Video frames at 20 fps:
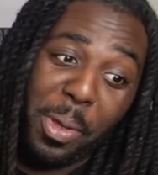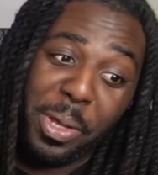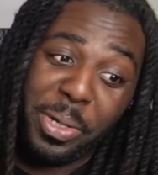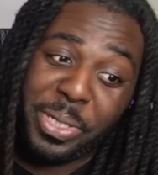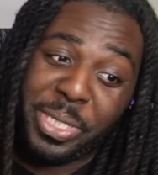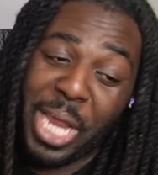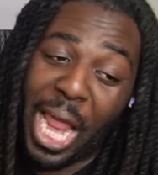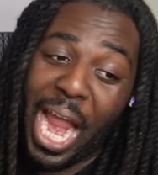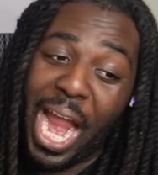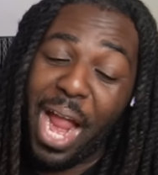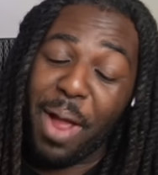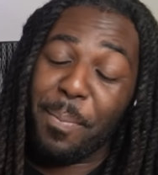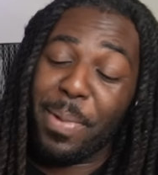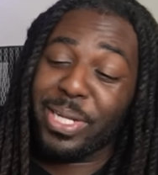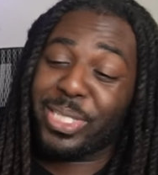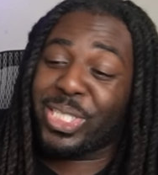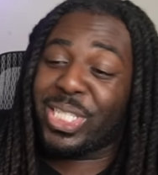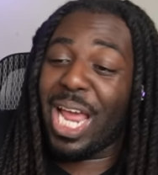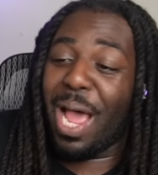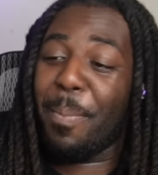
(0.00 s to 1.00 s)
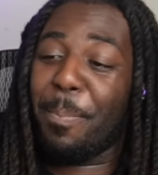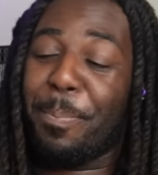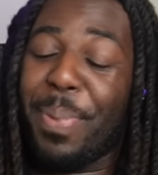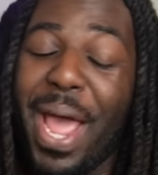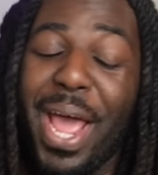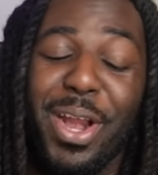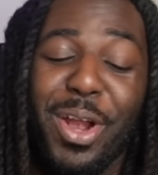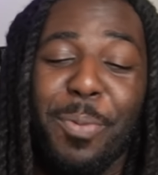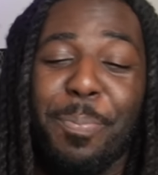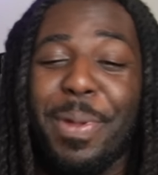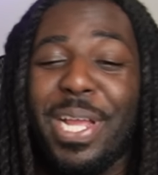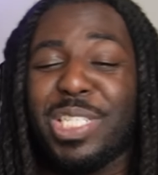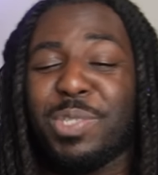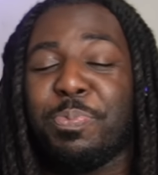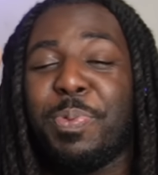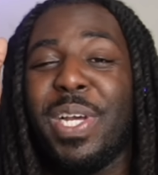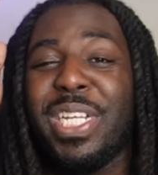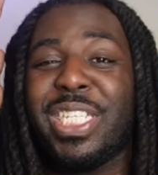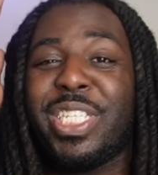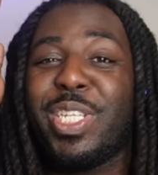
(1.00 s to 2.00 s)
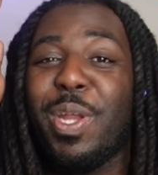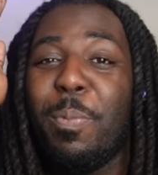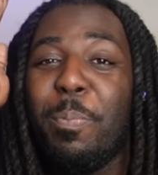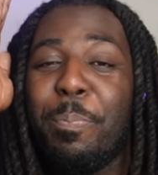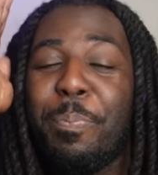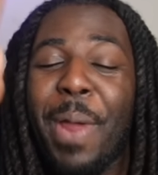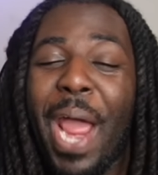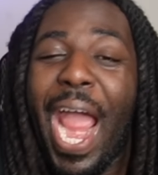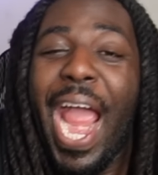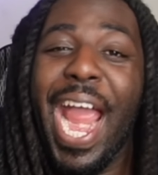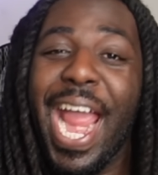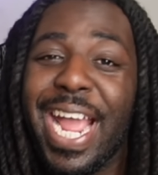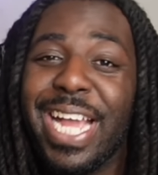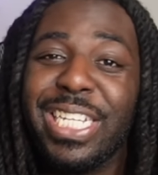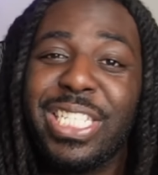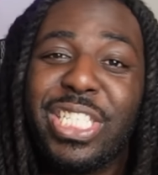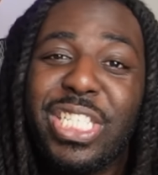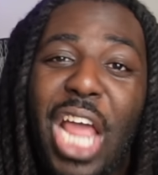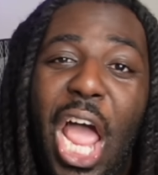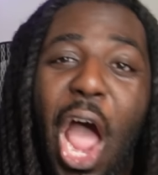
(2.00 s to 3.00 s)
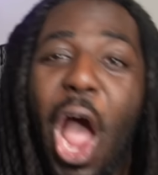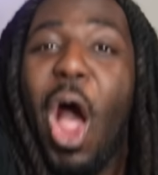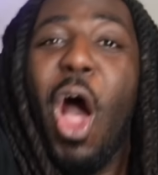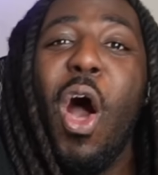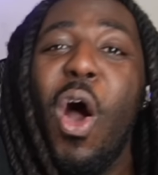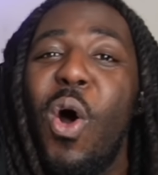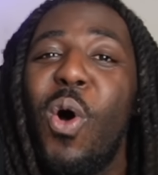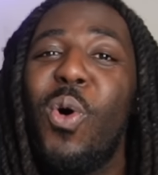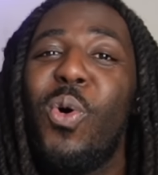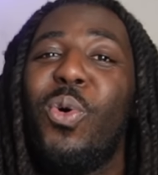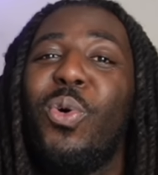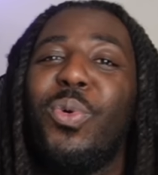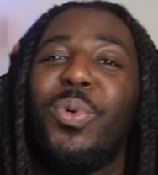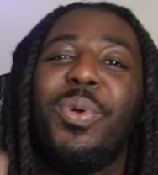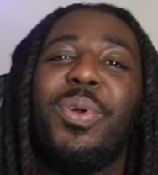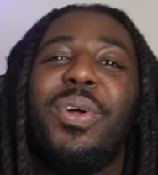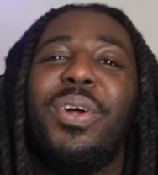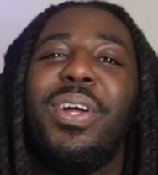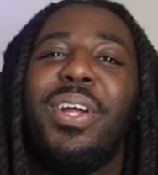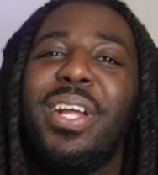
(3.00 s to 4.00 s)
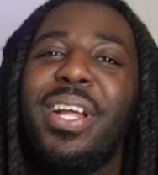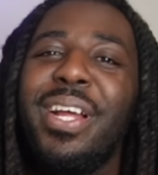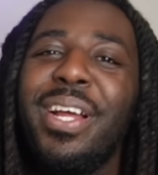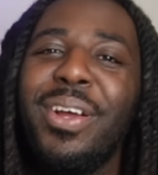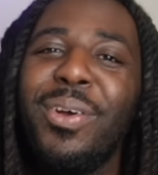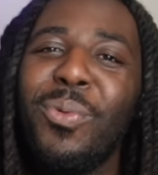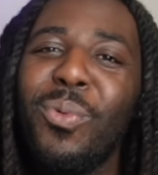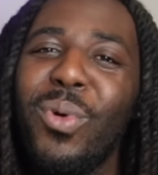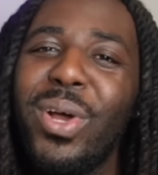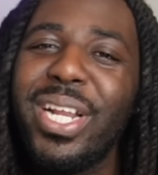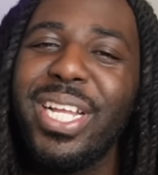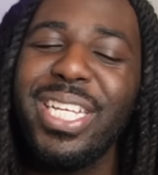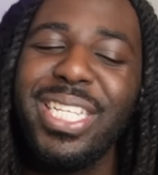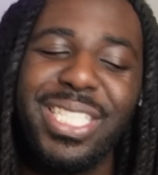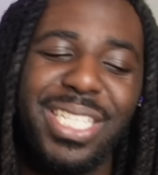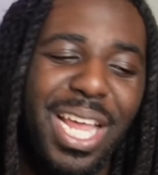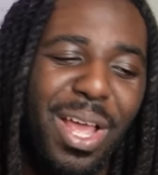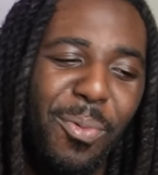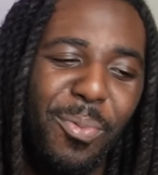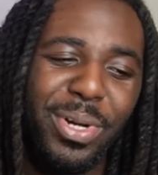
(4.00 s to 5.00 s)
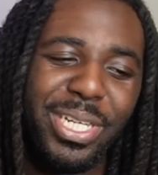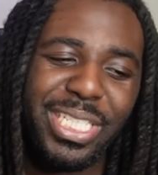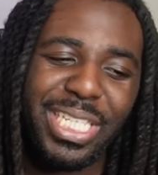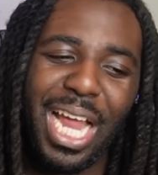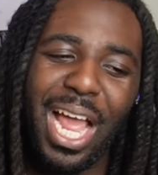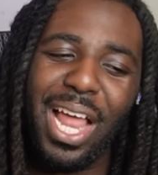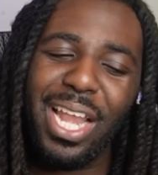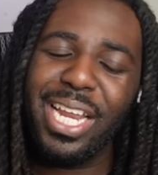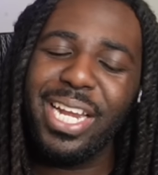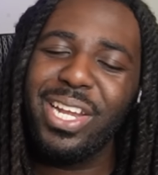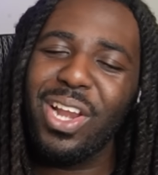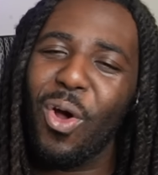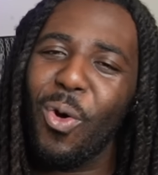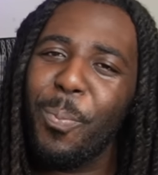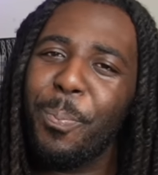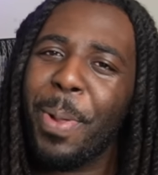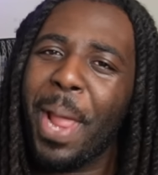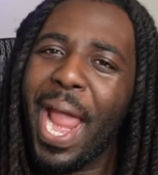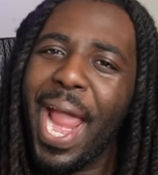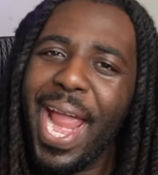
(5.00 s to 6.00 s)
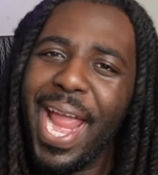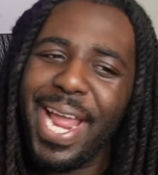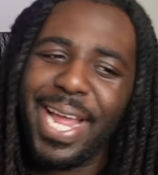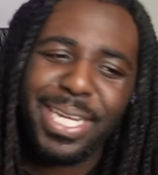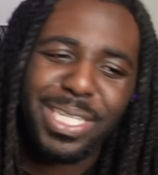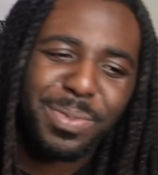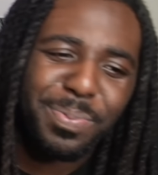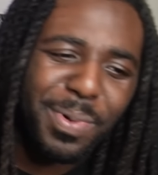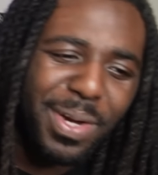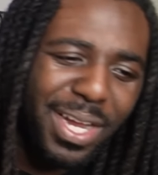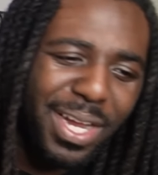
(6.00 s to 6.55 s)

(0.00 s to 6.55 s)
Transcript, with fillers: Damn, up better, bitch. Put some pants on. What is up with y'all in no pants?